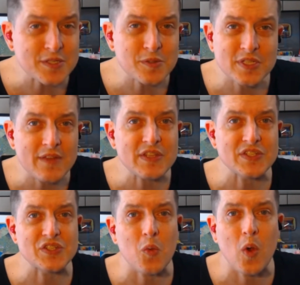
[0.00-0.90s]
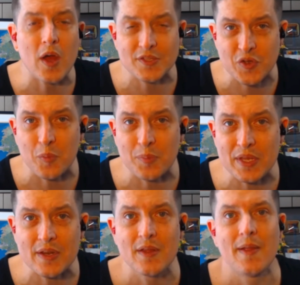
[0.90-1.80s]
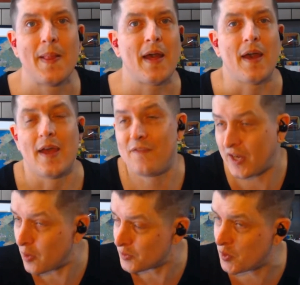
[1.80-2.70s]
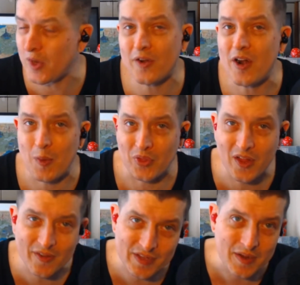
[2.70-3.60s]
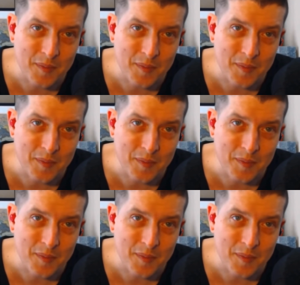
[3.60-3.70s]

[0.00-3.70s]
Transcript: Dahvie, so what? So be it. If it goes quicker, I would love it.